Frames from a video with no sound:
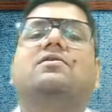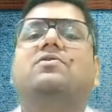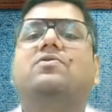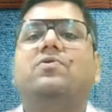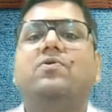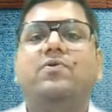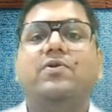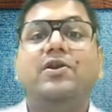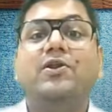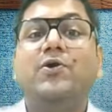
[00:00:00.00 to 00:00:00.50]

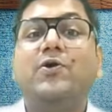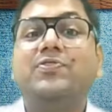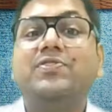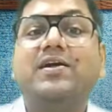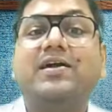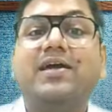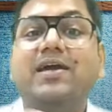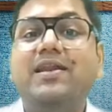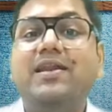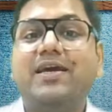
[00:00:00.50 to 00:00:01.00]
only on the
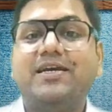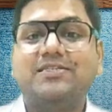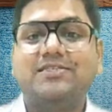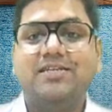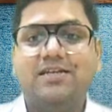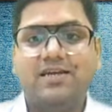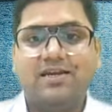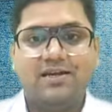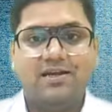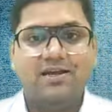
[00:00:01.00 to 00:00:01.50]
gain
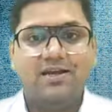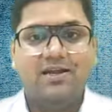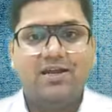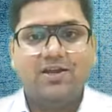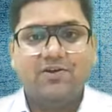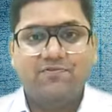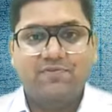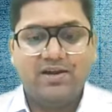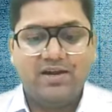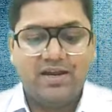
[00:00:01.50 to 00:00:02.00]
exceeding
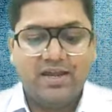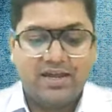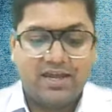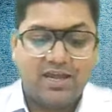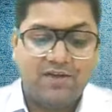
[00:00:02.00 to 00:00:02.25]
1 lakh.